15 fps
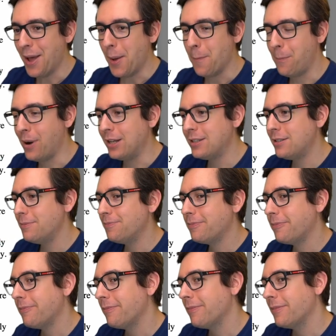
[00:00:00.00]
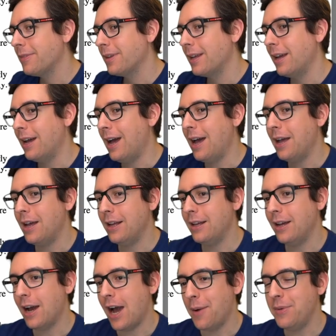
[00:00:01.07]
But,
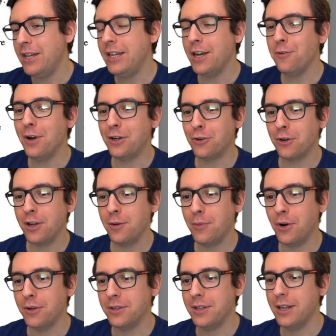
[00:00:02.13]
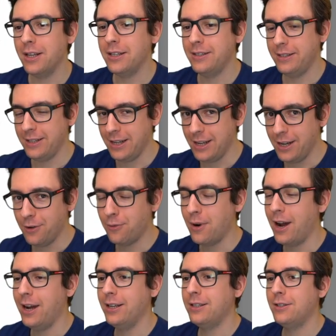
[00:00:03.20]
I mean, here we are talking about C,
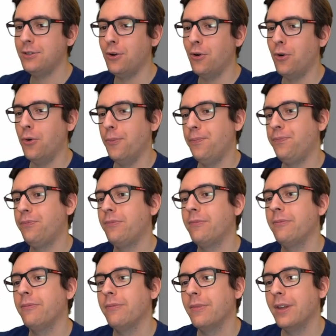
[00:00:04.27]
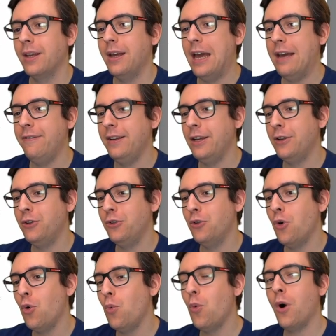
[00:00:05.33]
right? So having a
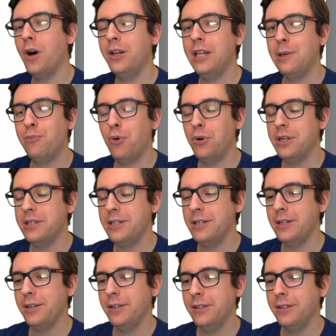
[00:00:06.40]
no warning policy